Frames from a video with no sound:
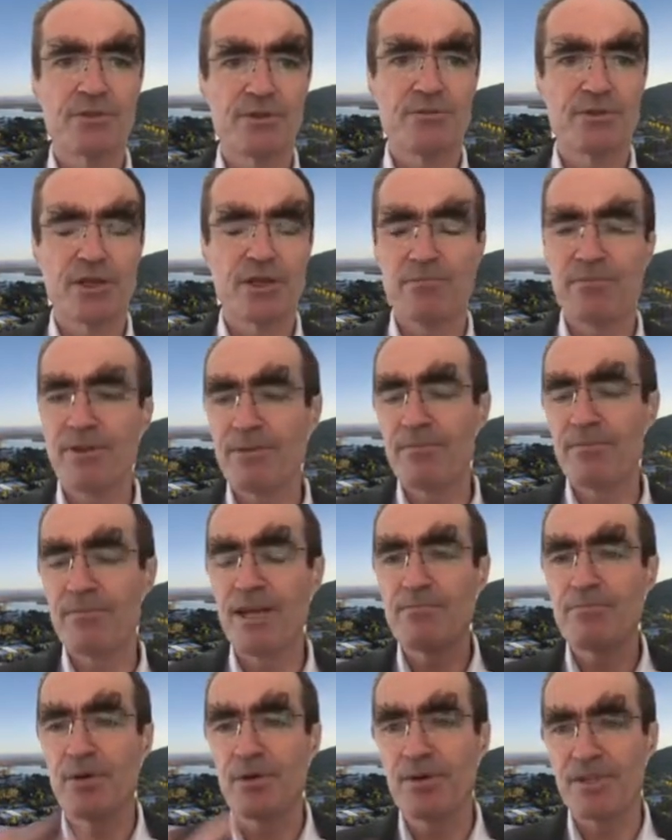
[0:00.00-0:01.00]
enroll. But the
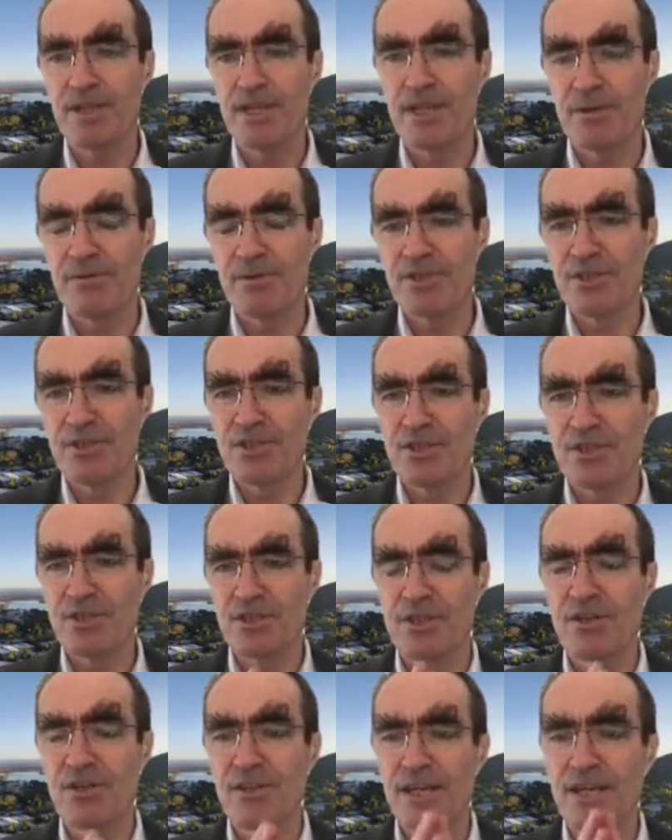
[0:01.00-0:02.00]
main point now is just to
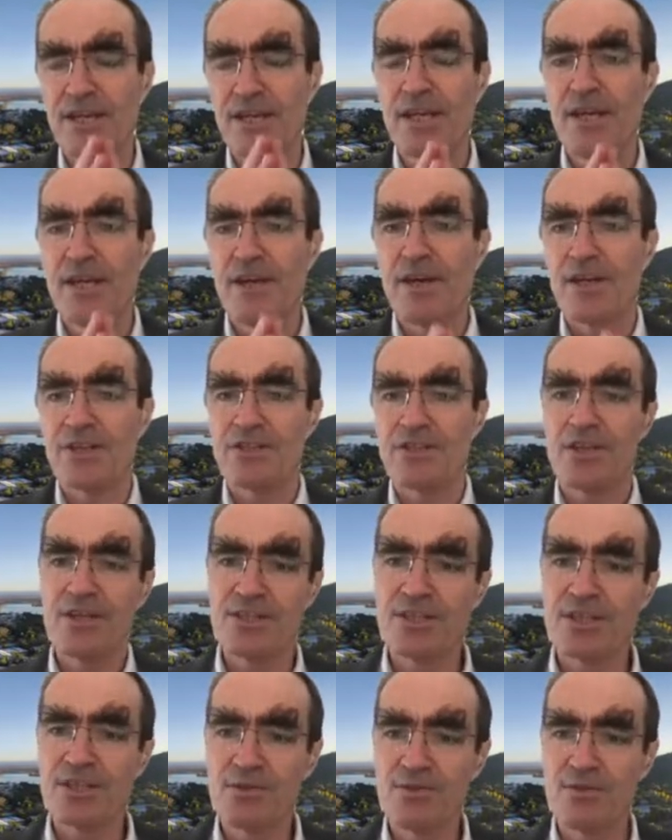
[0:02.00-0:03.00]
show that a
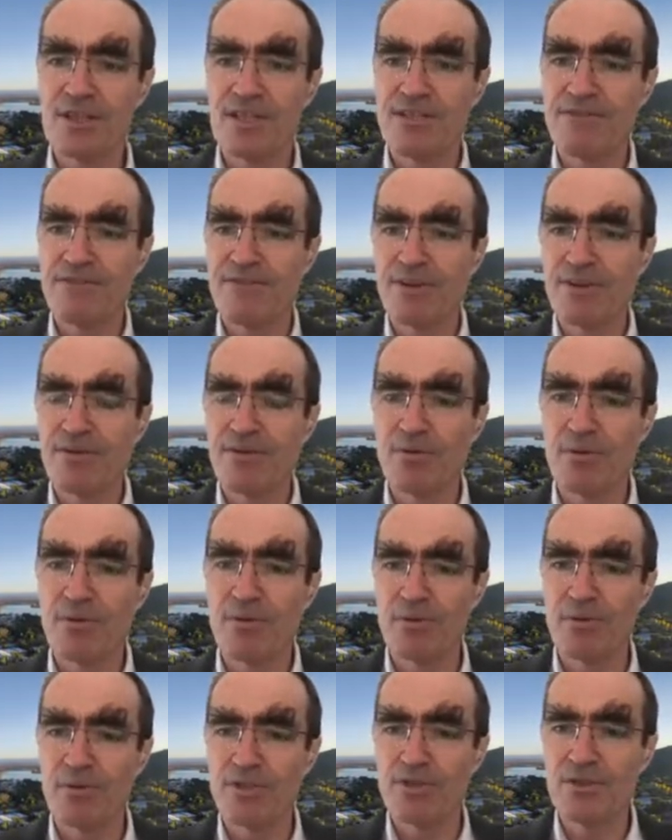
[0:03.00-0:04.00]
science degree is very
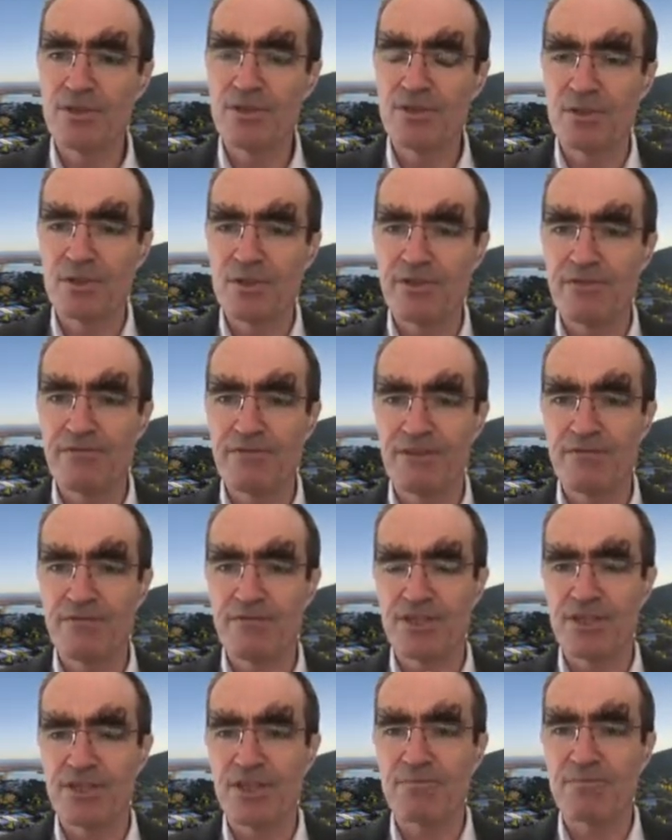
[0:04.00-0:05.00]
broad. You can do a lot of
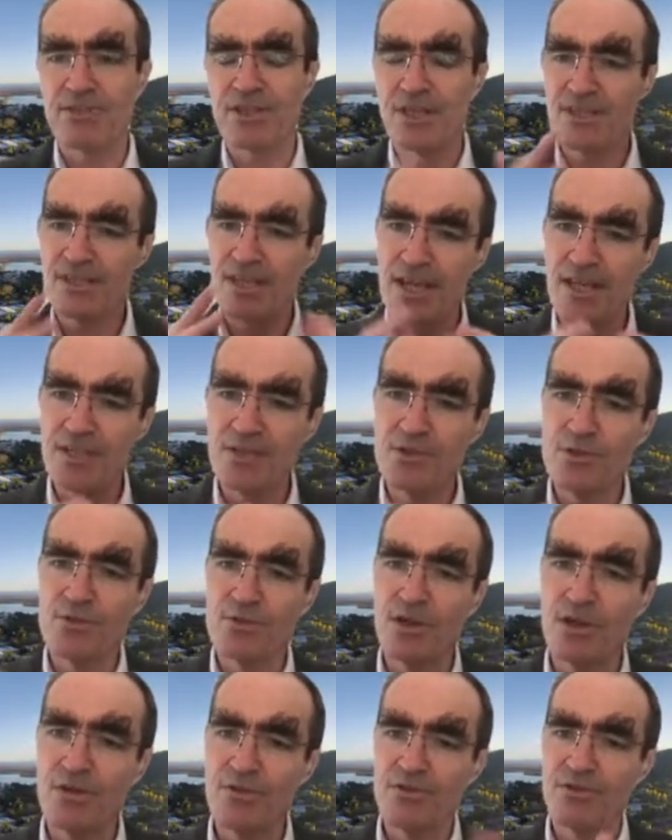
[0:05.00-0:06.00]
different subjects. As you
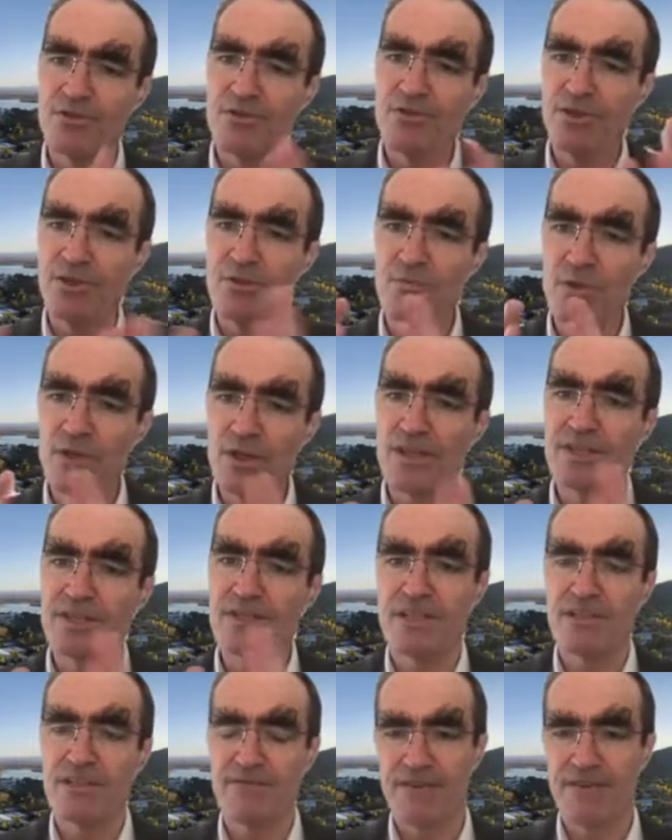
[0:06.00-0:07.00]
go through, you will
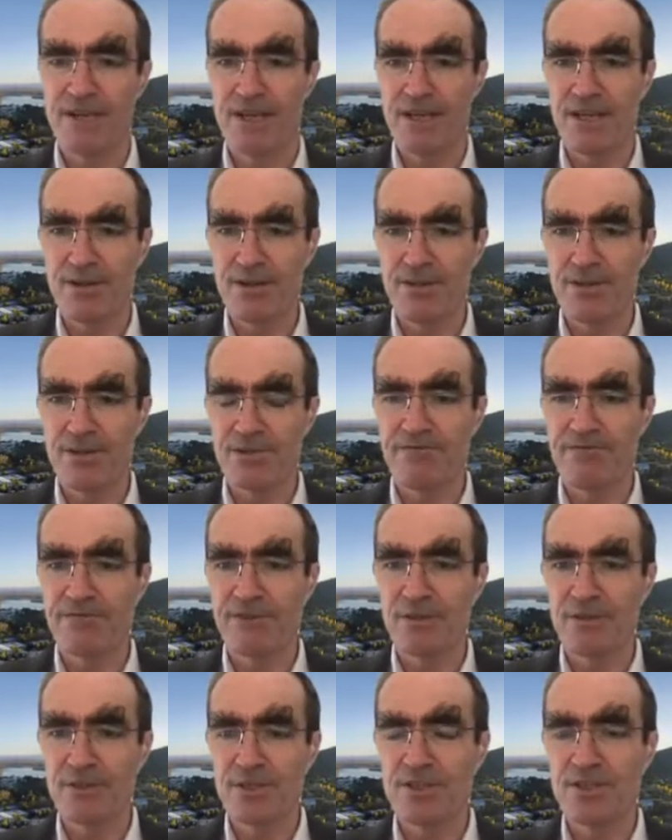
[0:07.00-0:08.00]
identify areas of
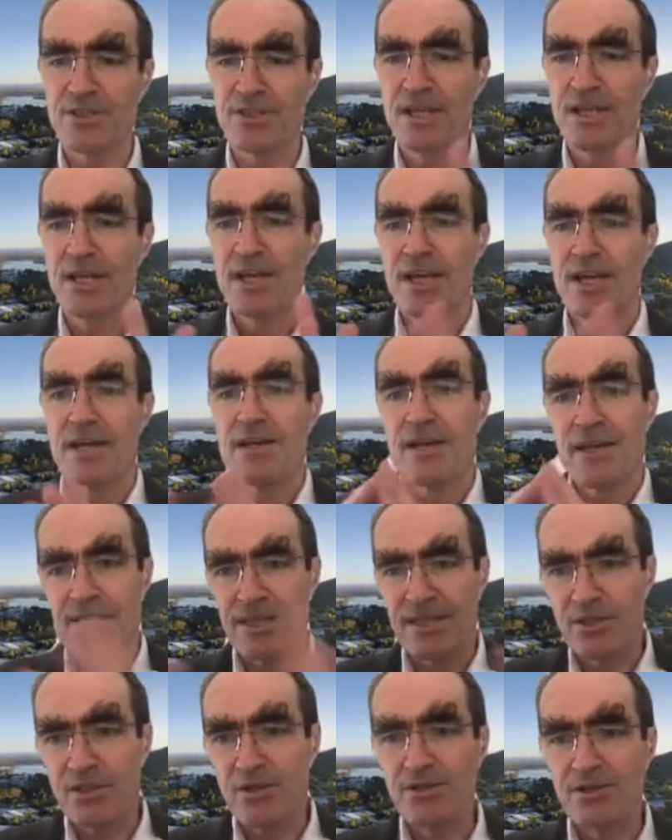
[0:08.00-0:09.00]
focus
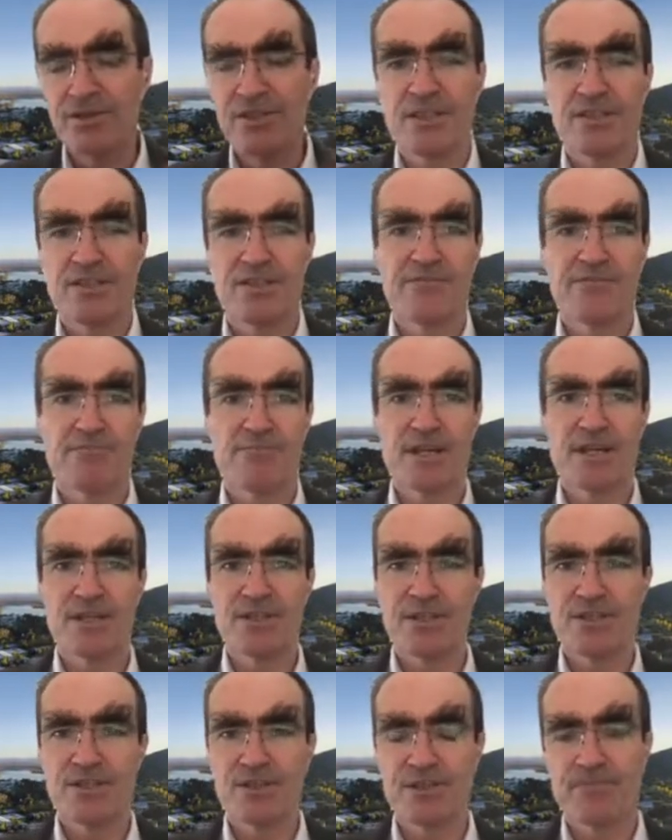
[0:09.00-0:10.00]
in the context of
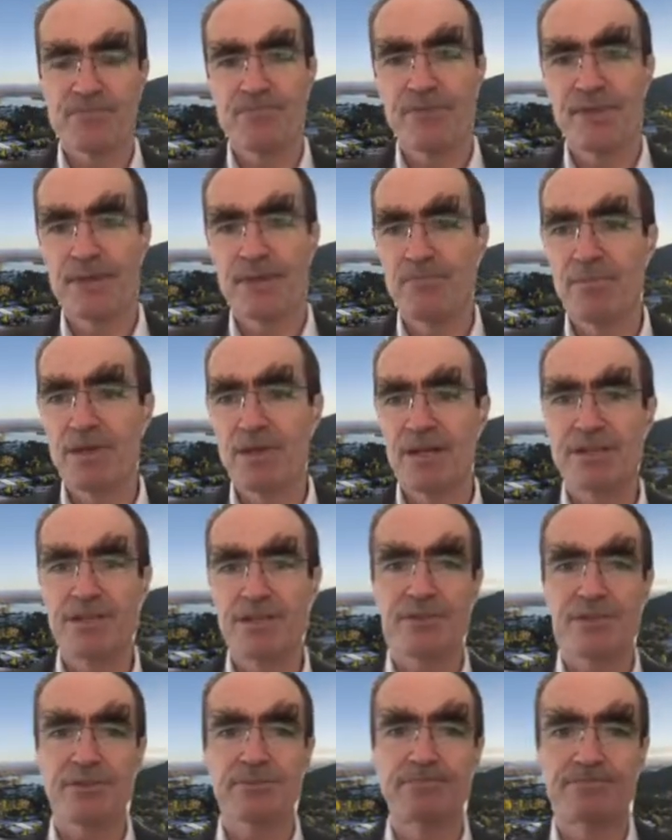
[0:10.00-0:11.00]
majors and
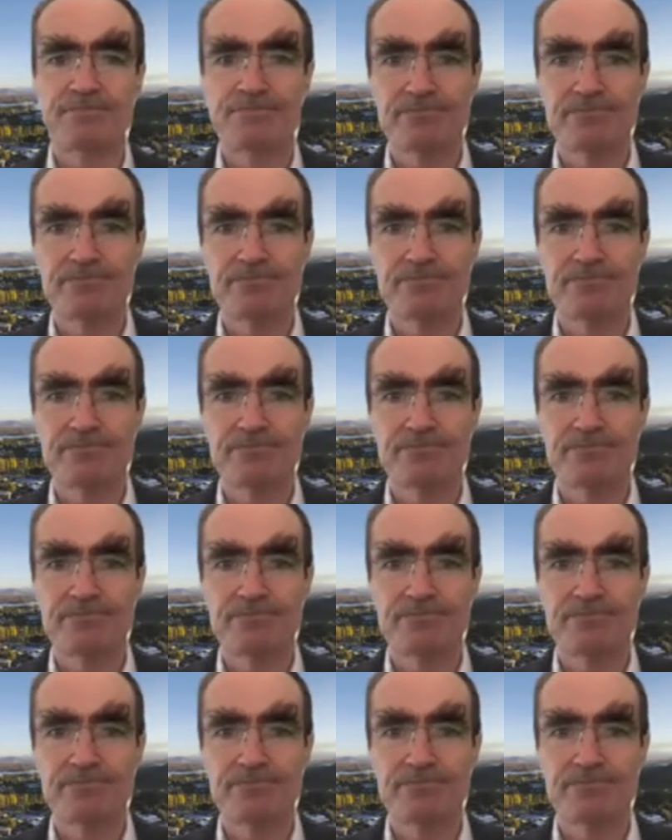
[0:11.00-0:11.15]
minors.